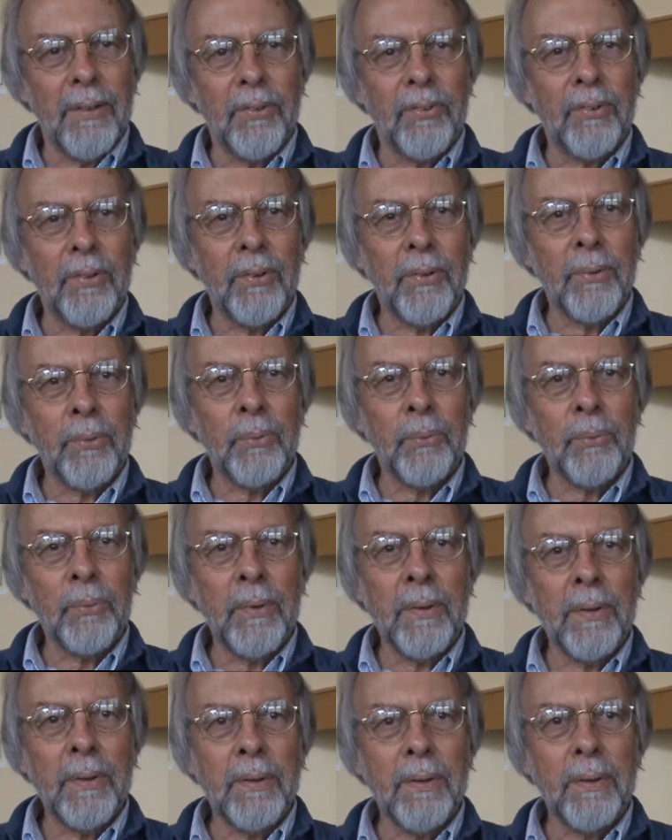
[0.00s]
And so
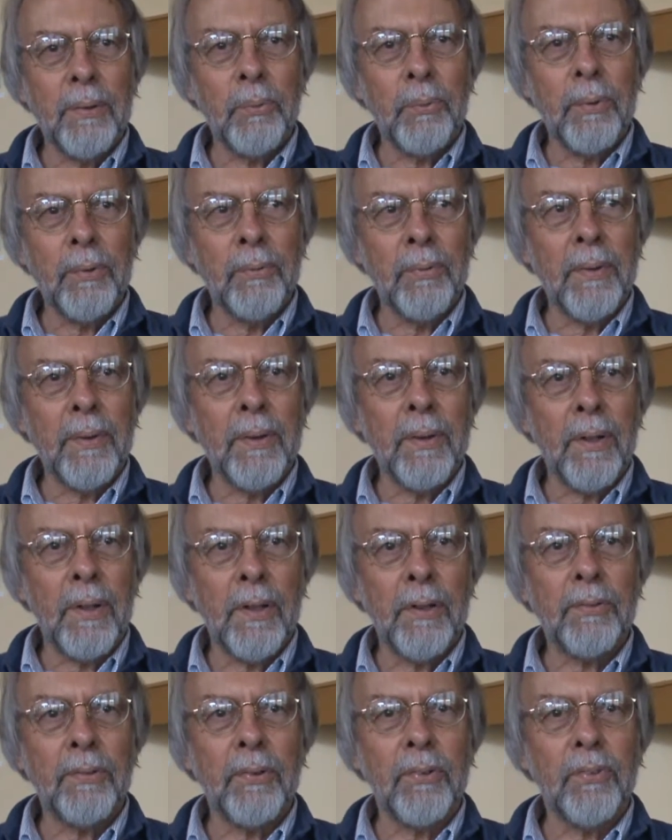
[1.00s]
we really
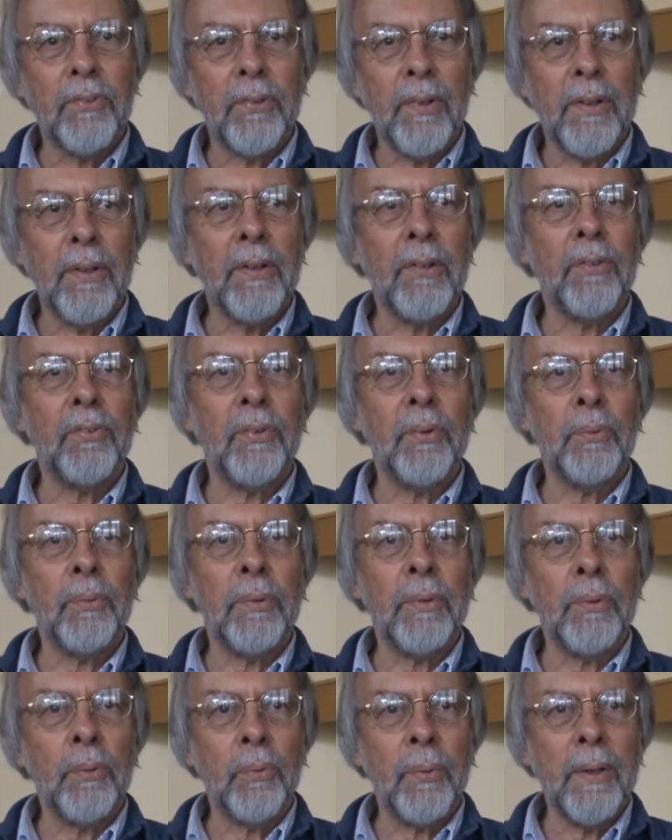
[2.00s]
offer studies that
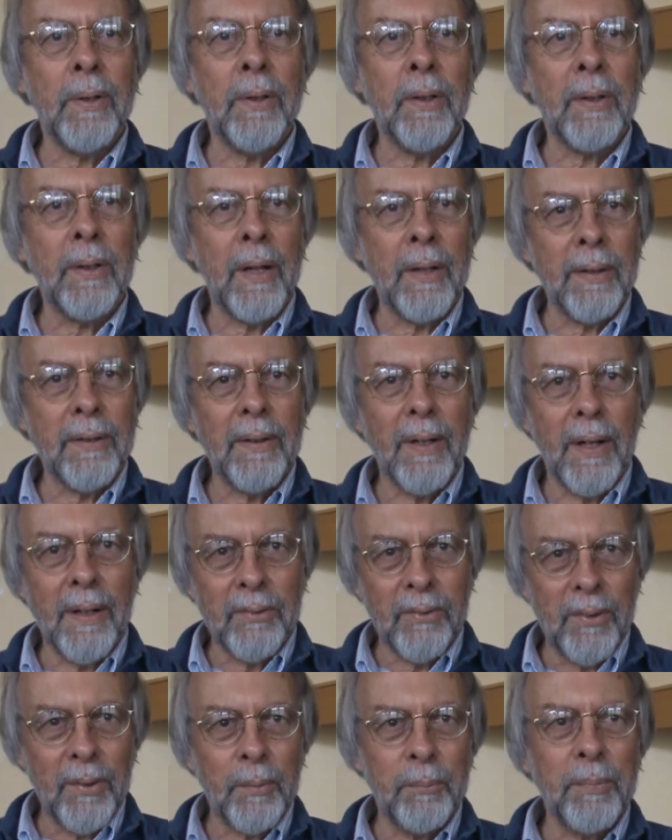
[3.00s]
will awaken. I
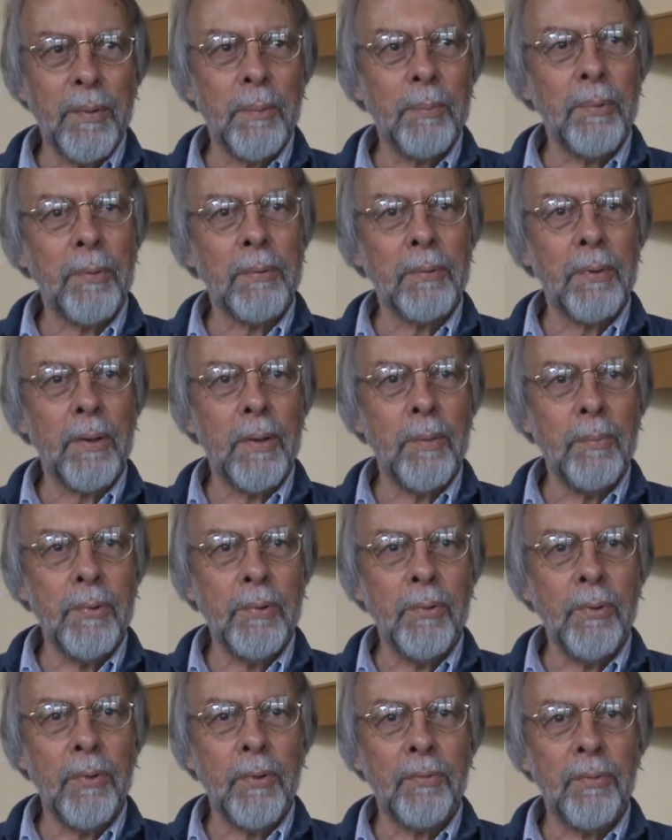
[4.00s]
tell people, come
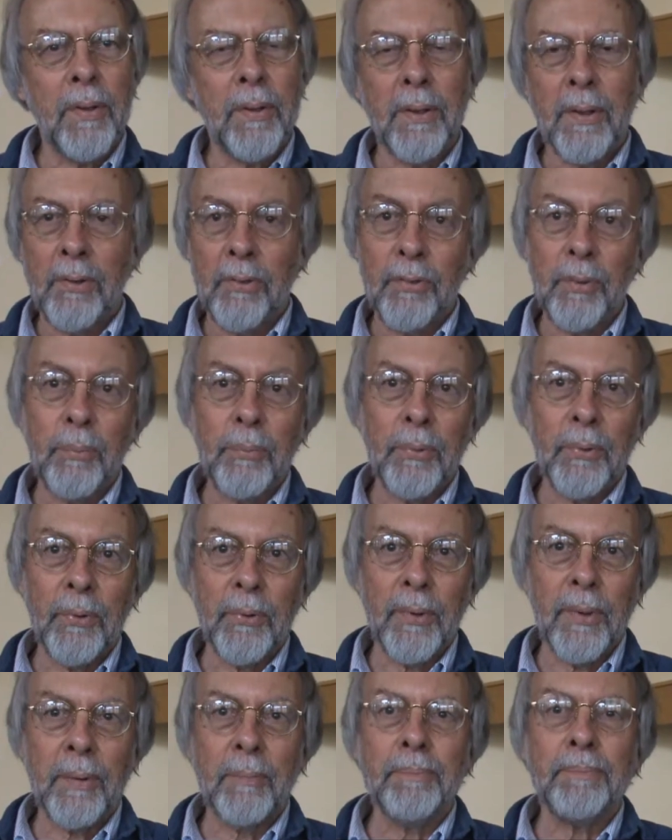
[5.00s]
and do the foundation
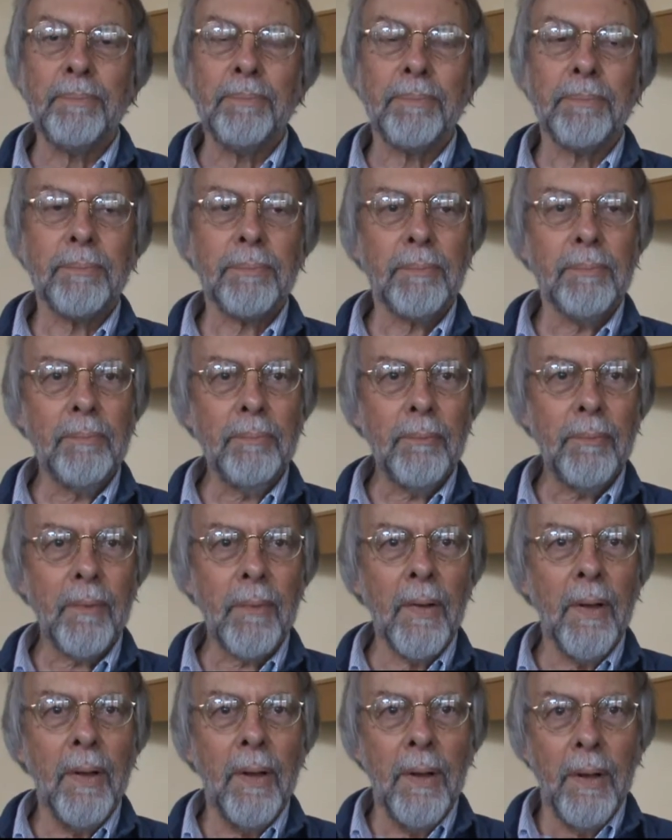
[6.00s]
program,
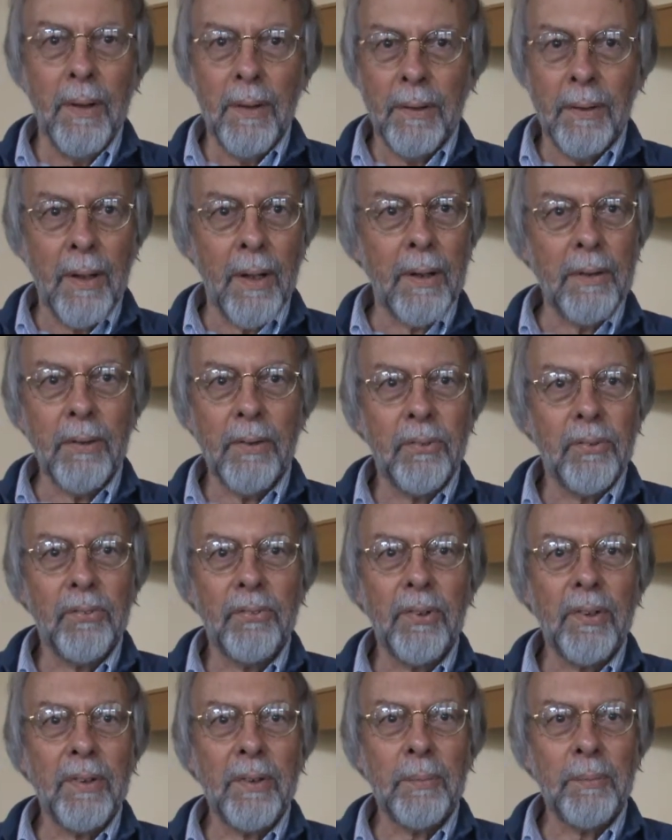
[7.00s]
not
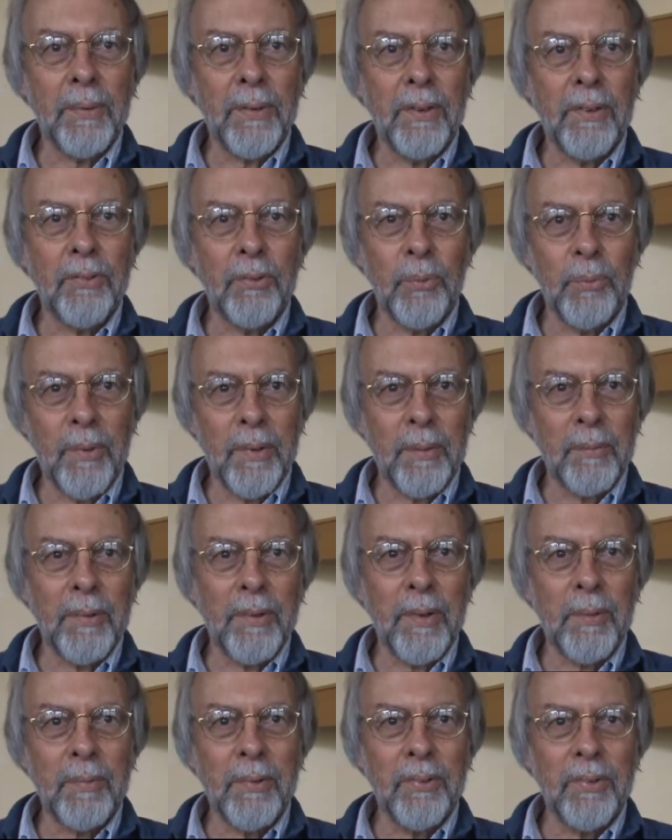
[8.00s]
necessarily because you want to
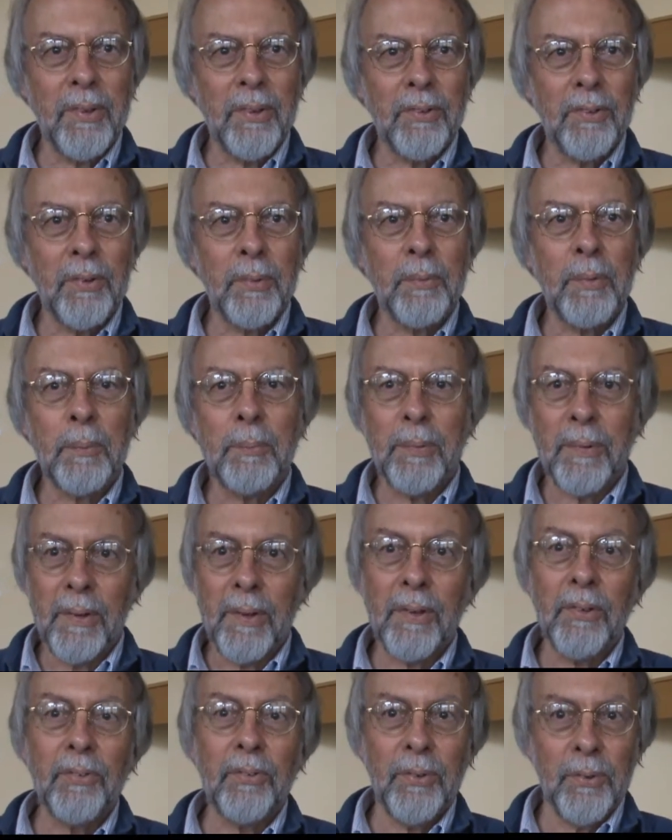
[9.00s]
become a teacher, but
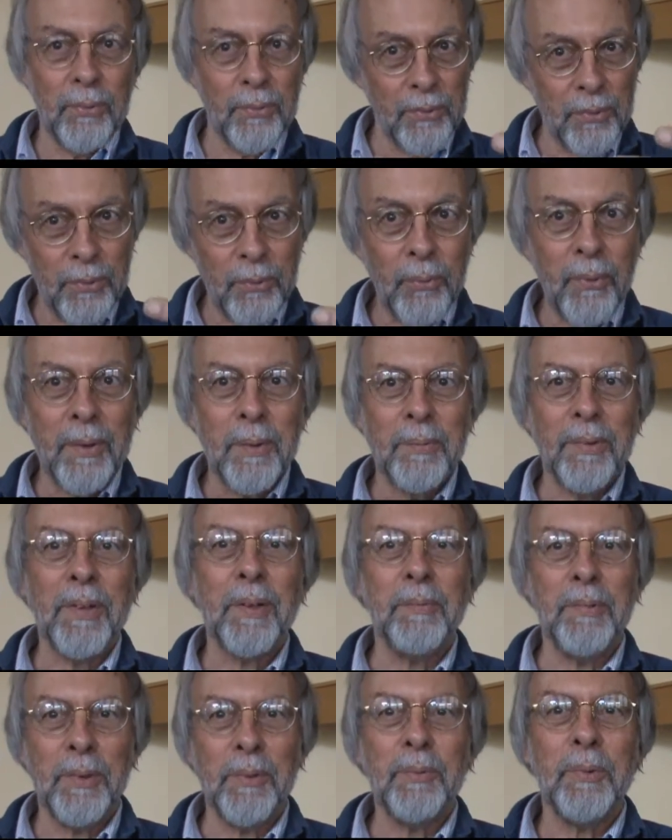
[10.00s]
because you want to
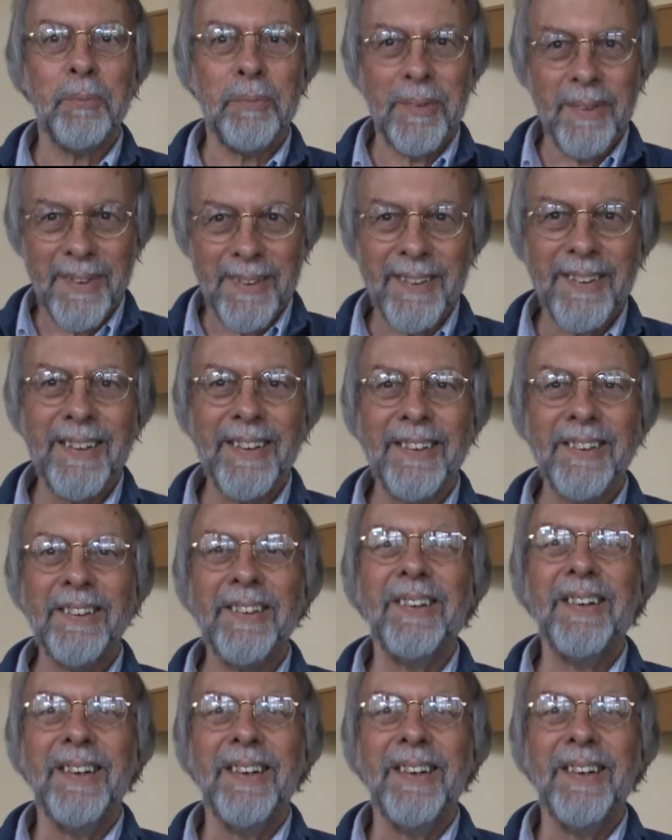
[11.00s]
become a human being. And